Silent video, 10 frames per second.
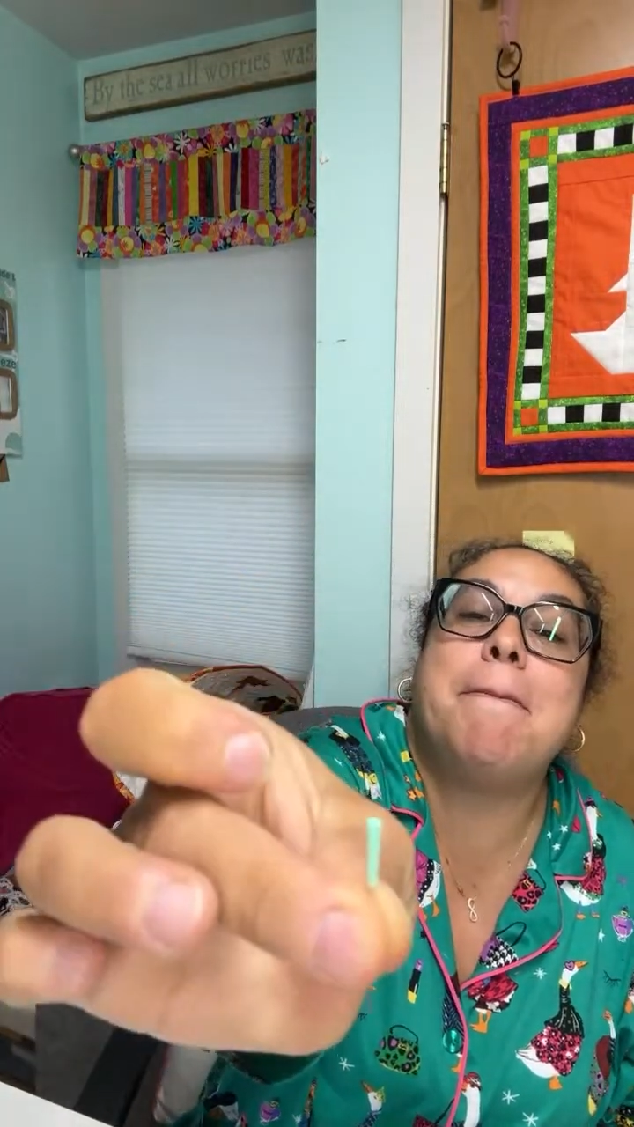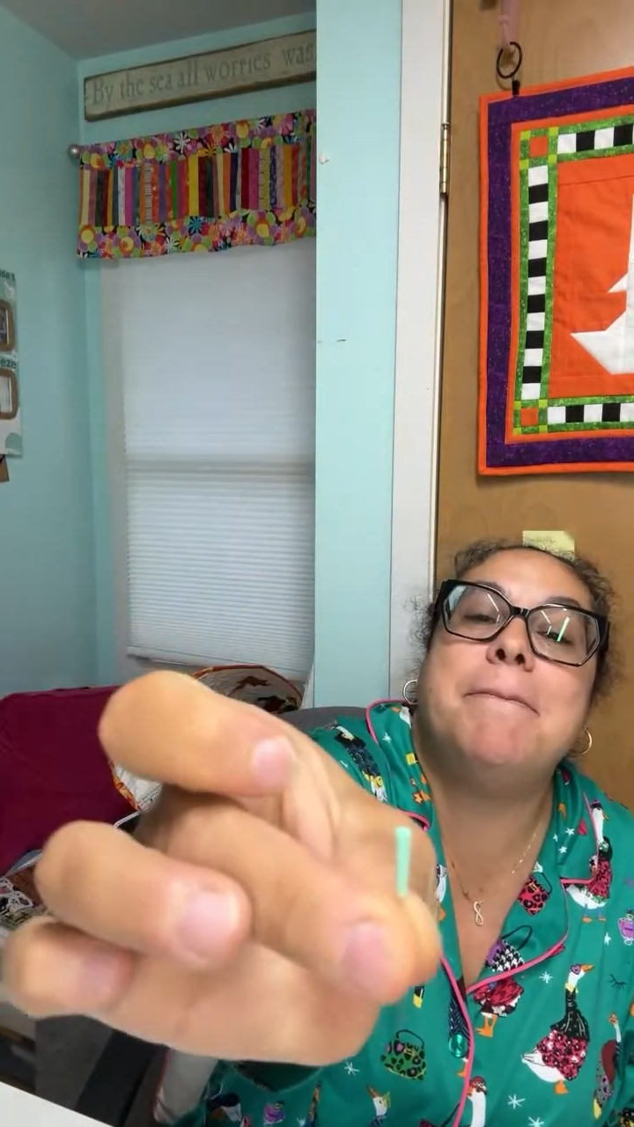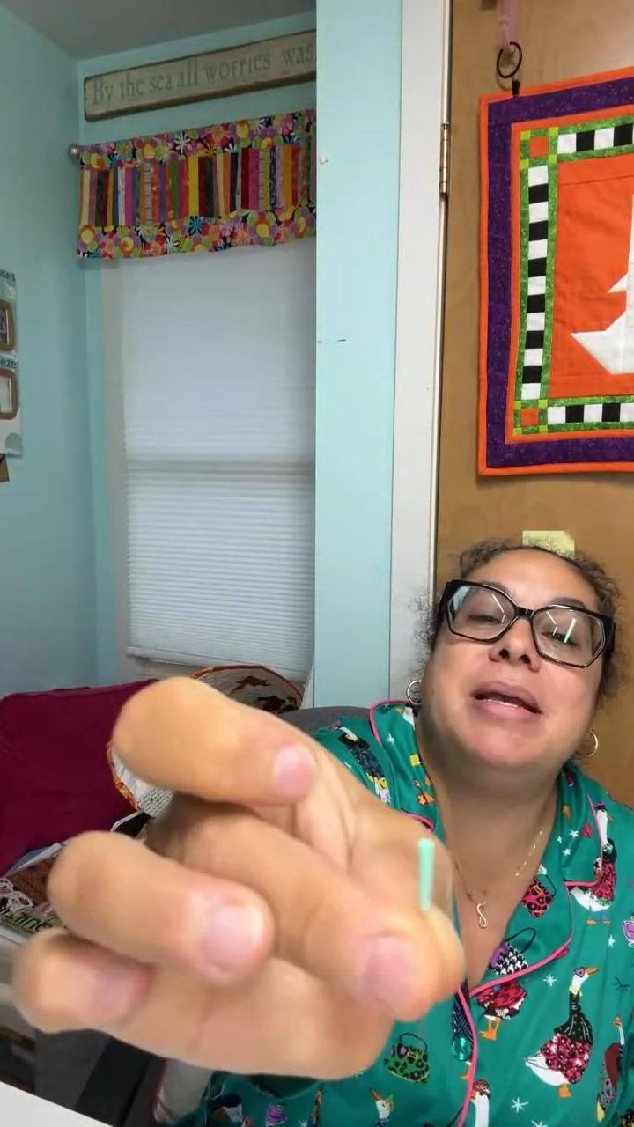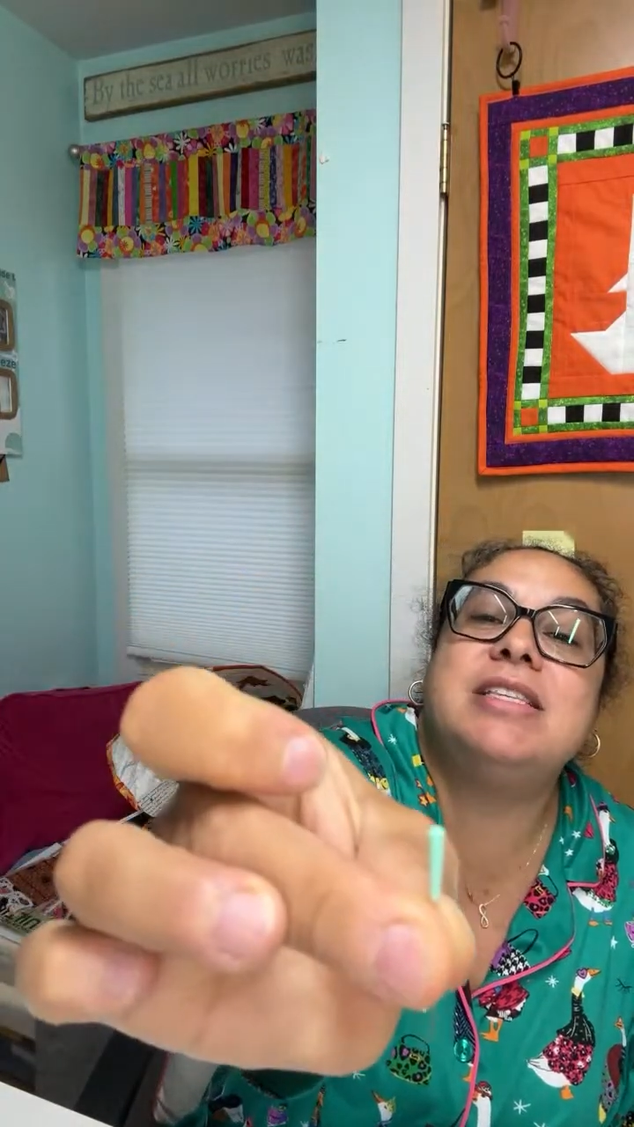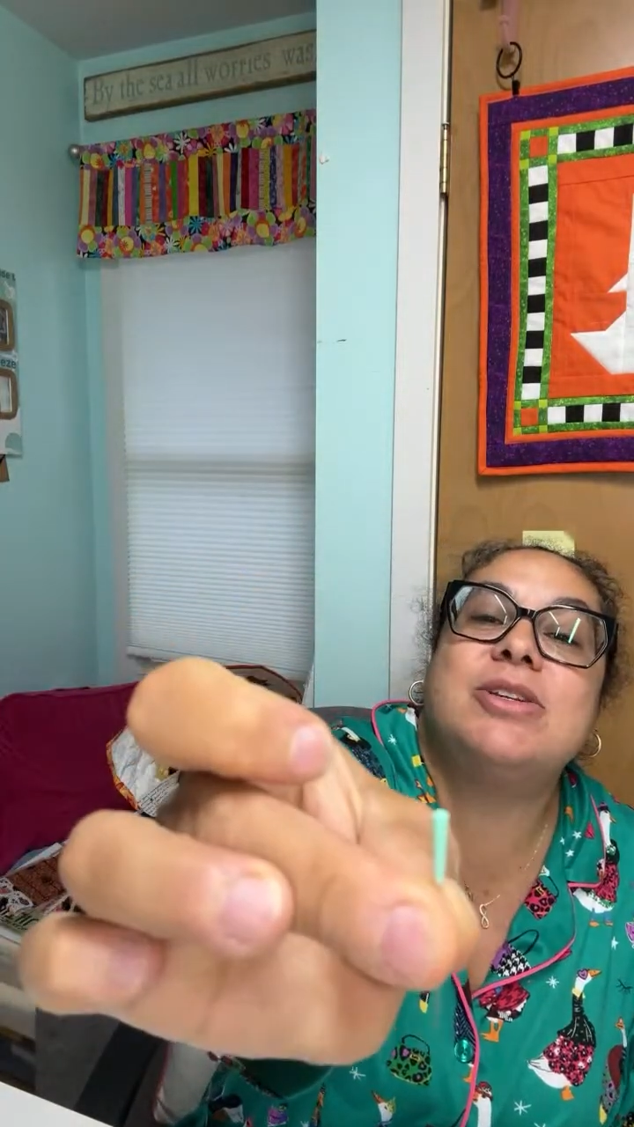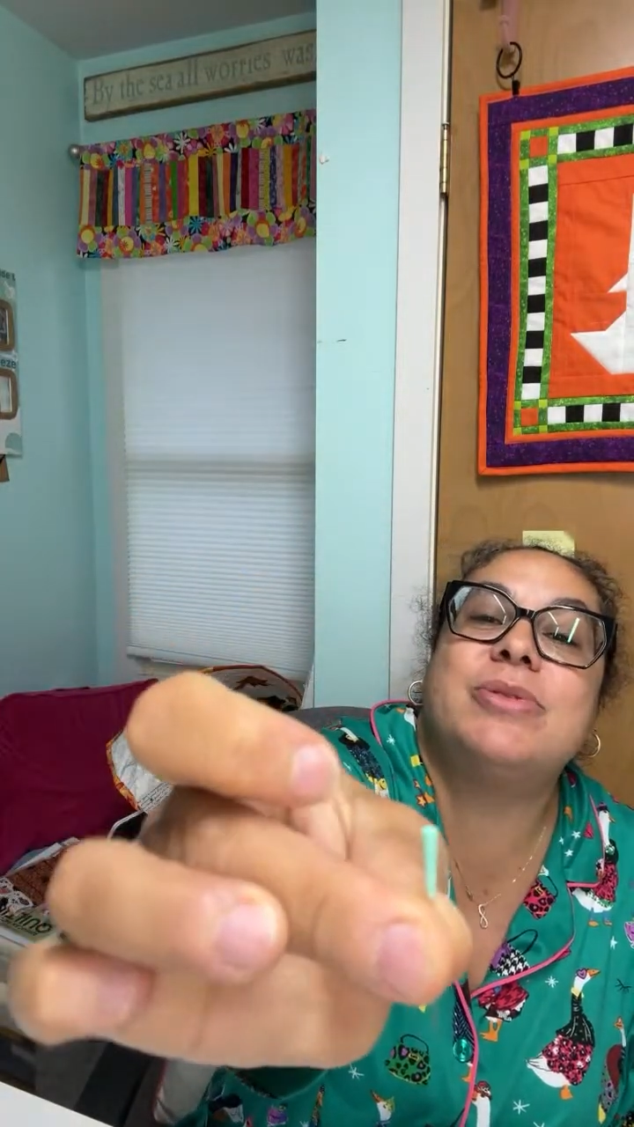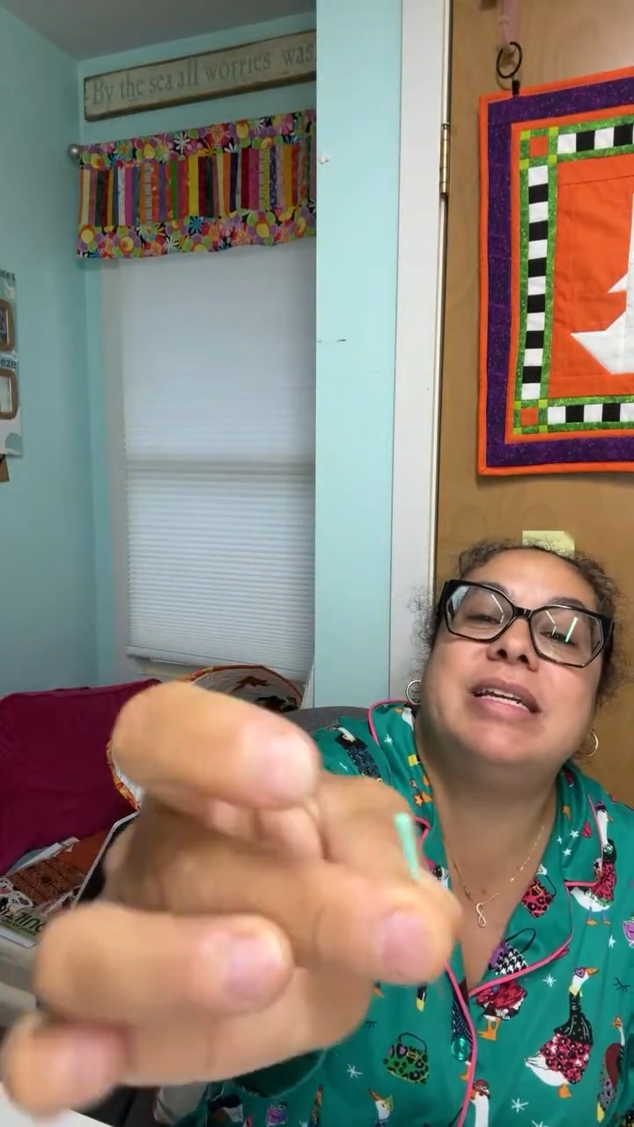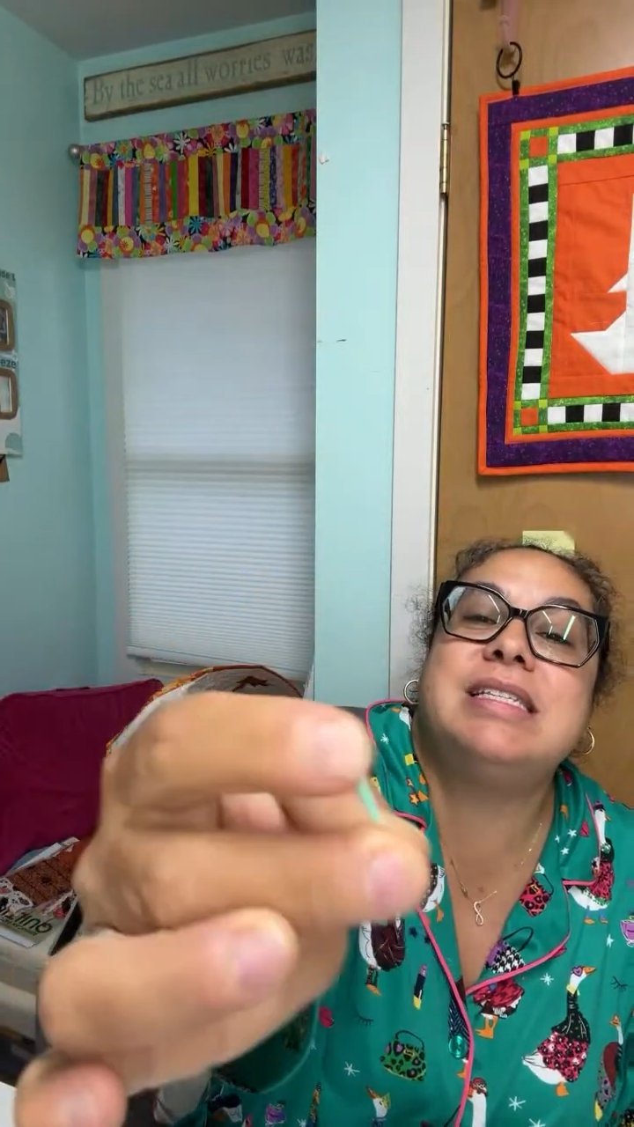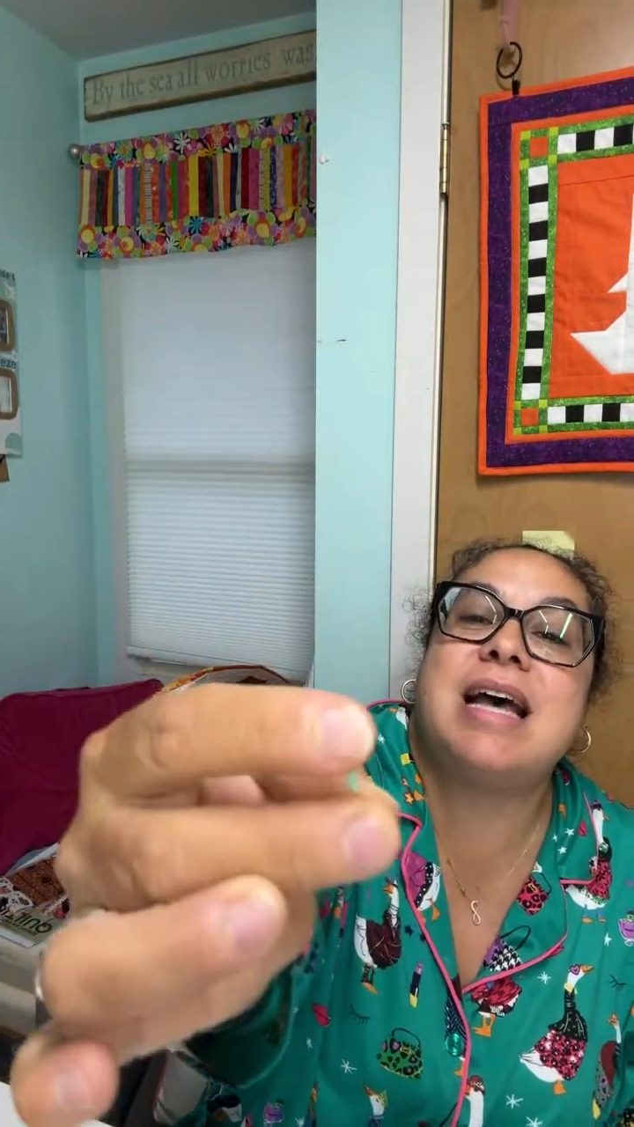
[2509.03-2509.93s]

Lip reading: mint green